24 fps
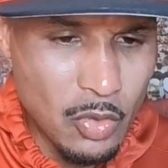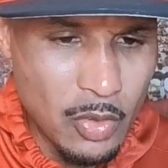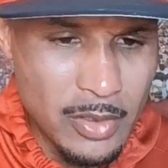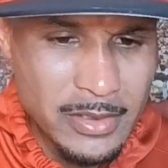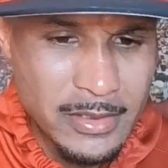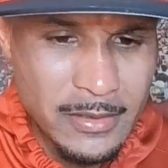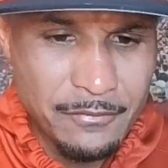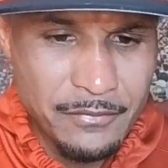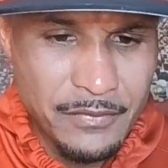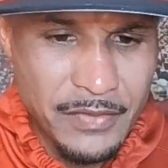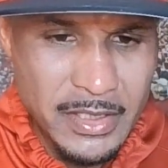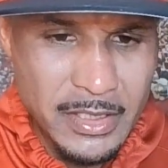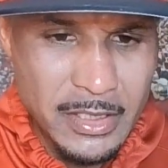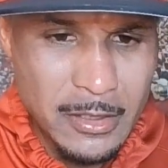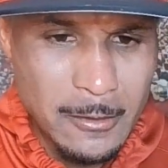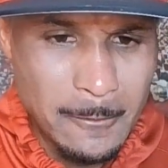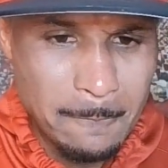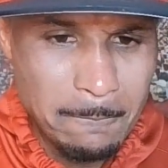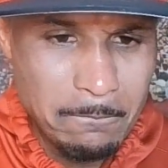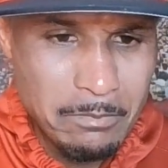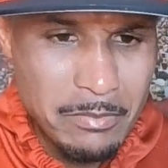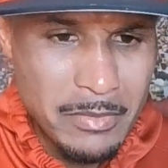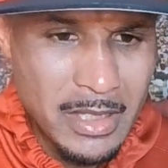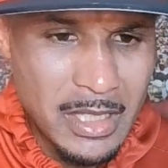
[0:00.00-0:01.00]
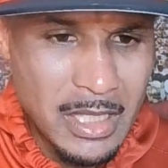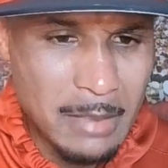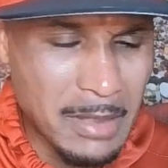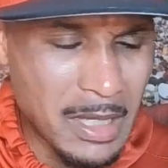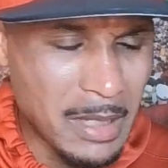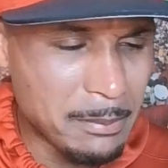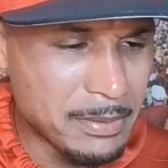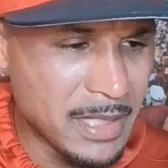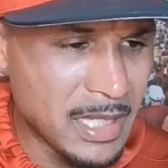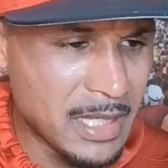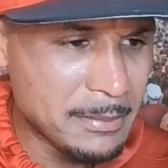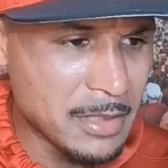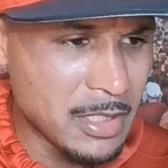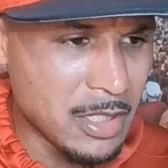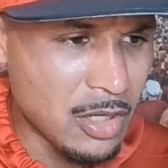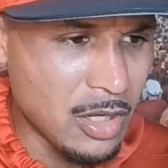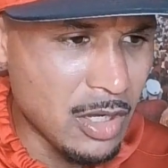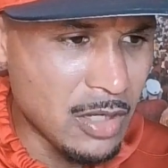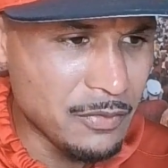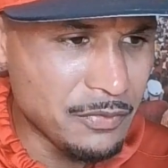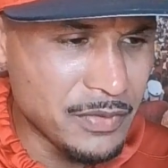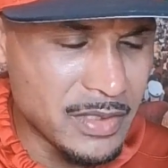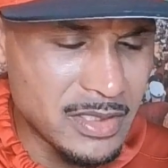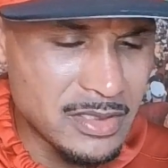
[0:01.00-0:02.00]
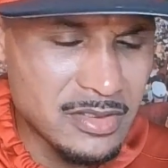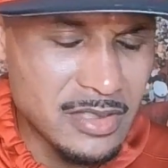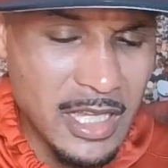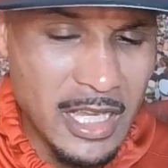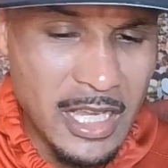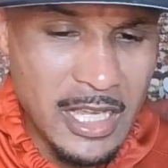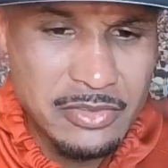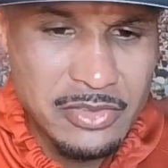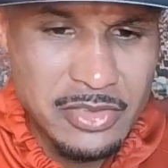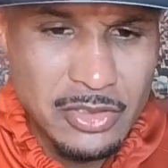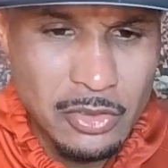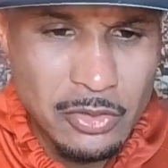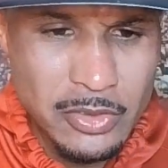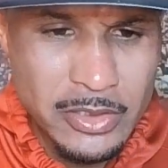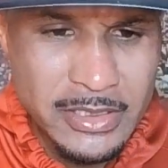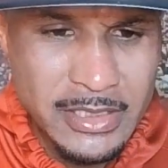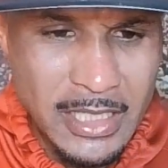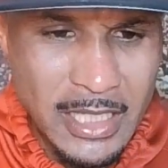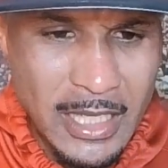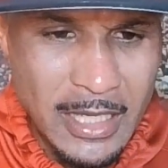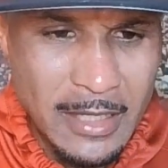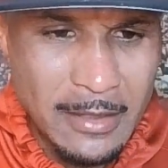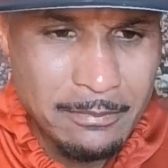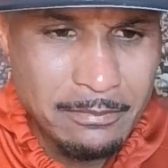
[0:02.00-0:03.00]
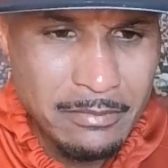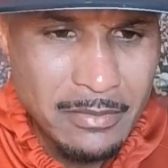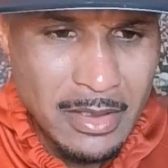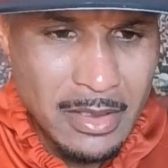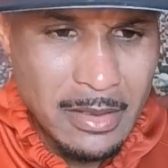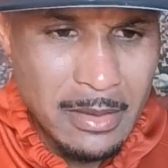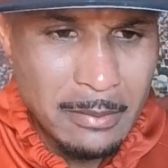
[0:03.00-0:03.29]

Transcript: on the field, am I blaming the offense? Absolutely not.